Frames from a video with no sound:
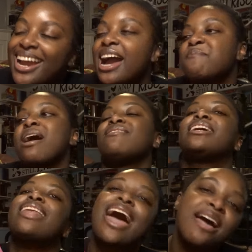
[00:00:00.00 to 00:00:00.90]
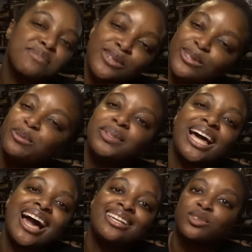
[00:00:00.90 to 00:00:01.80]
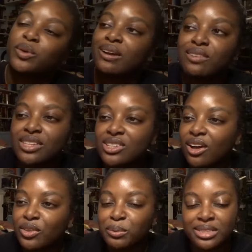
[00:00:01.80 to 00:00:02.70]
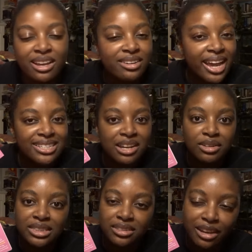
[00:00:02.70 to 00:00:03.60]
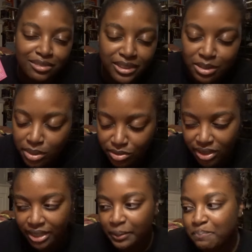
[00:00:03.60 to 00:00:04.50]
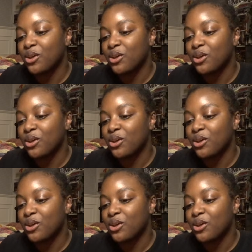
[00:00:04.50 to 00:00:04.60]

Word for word: I'm having an absolute blast. Whatever this author puts out next, I will definitely be reading.